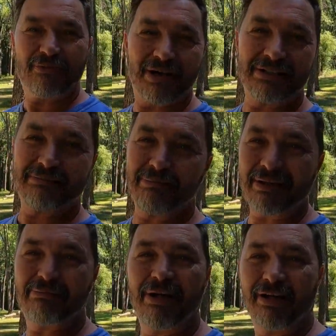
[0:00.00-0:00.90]
find some
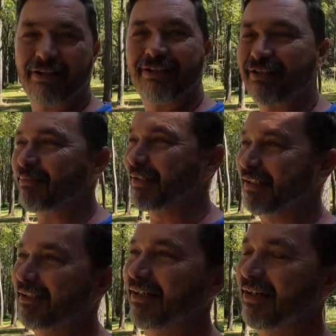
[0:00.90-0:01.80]
big buck
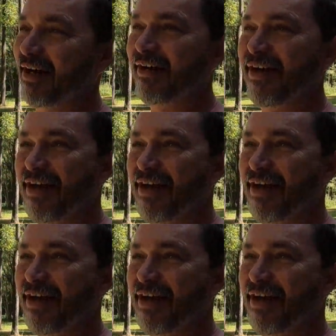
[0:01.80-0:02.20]
coming in there now